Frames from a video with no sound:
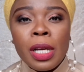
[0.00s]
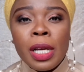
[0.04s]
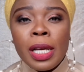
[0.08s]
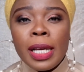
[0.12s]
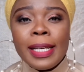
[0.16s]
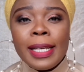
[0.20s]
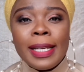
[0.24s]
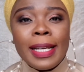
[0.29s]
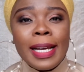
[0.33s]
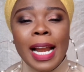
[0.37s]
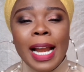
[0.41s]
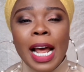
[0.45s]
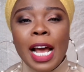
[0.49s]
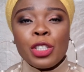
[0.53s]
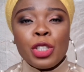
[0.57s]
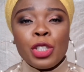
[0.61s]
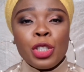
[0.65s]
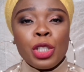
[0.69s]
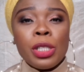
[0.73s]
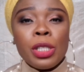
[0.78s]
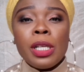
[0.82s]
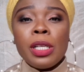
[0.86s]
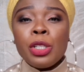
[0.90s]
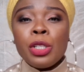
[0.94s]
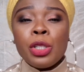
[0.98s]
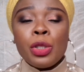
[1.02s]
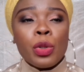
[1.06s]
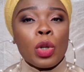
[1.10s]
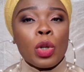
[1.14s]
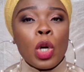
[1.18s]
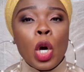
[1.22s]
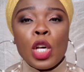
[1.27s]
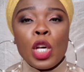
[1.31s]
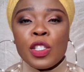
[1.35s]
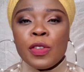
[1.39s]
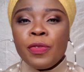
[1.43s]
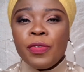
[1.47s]
It can actually
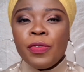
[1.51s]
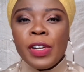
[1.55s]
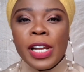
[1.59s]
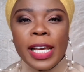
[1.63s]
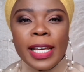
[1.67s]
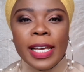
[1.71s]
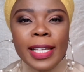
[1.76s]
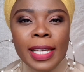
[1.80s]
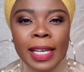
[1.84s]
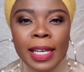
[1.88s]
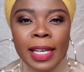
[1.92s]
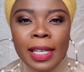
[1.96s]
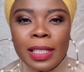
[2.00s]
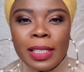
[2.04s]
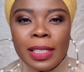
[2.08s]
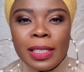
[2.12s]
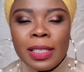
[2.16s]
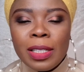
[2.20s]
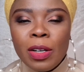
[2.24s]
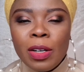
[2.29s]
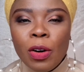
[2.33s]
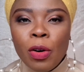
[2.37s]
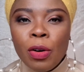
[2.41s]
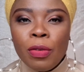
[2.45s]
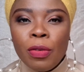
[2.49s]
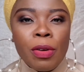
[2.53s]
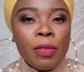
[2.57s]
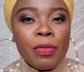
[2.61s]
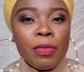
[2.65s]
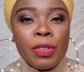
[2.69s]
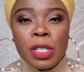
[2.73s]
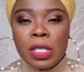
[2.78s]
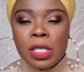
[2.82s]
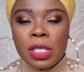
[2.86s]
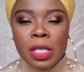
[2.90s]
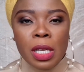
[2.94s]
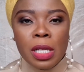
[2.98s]
cause flaking of
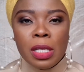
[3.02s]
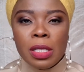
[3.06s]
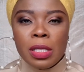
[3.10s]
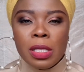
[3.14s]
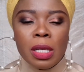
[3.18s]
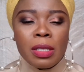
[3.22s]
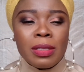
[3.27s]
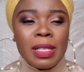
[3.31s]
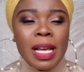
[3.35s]
the skin cells,